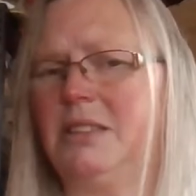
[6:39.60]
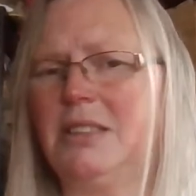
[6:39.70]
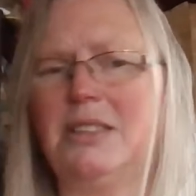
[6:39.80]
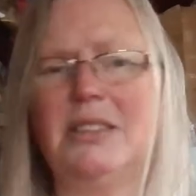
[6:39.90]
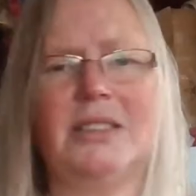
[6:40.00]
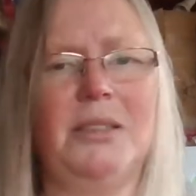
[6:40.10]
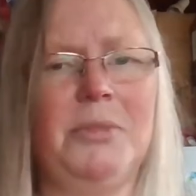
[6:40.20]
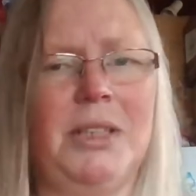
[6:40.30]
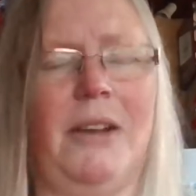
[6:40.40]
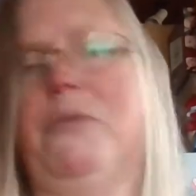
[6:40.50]
Doesn't seem
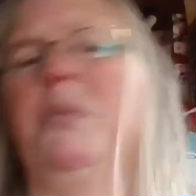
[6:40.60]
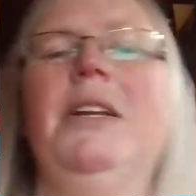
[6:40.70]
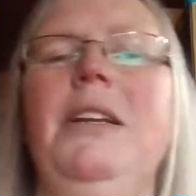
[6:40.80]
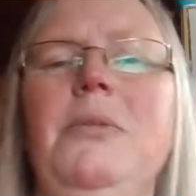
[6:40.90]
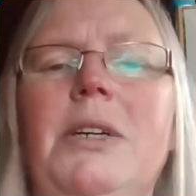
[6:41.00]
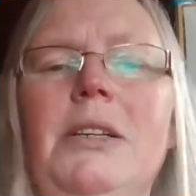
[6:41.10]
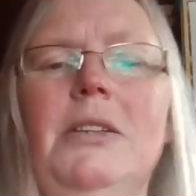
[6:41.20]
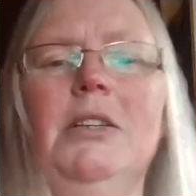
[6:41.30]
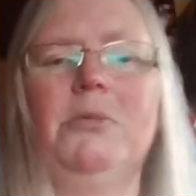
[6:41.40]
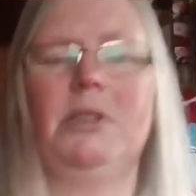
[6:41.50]
enough, but anyway,
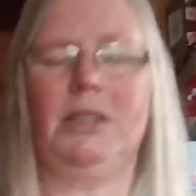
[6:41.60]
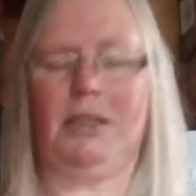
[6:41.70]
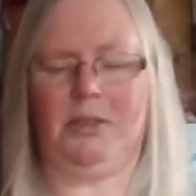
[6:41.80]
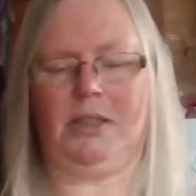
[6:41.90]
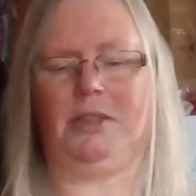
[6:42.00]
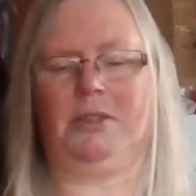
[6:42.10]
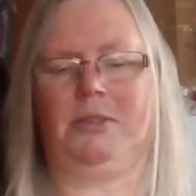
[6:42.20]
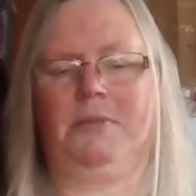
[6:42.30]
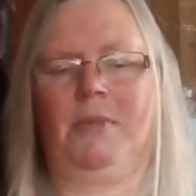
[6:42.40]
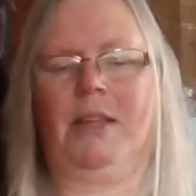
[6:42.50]
we'll see how it goes.